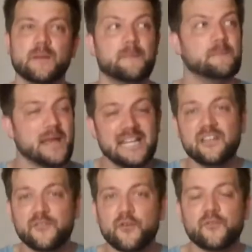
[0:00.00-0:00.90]
but many
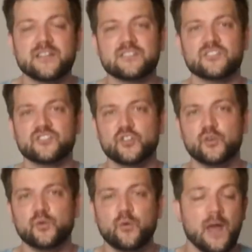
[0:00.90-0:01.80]
of your friends at
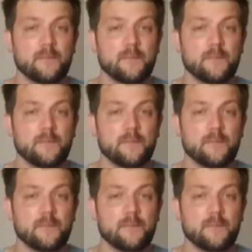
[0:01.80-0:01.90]
school,